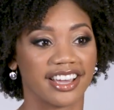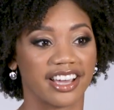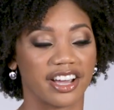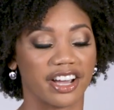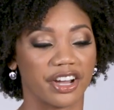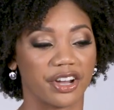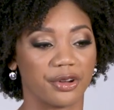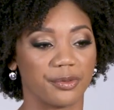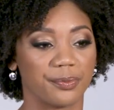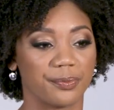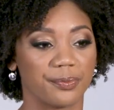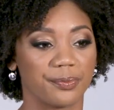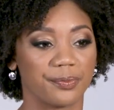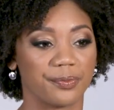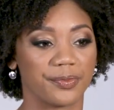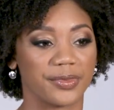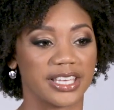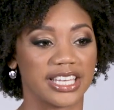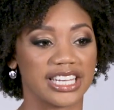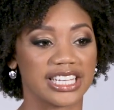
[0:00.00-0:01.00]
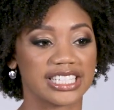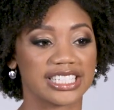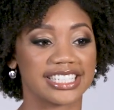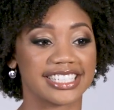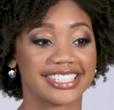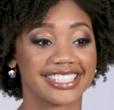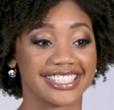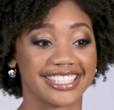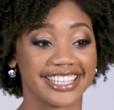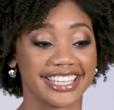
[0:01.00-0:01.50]
Um, getting
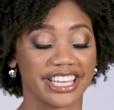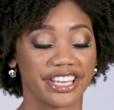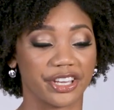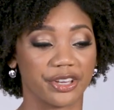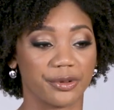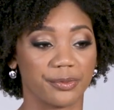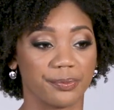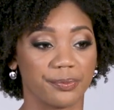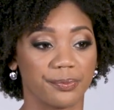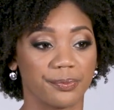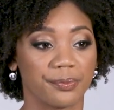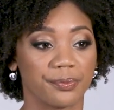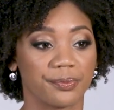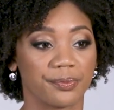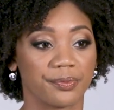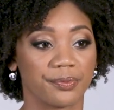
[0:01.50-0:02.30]
to see him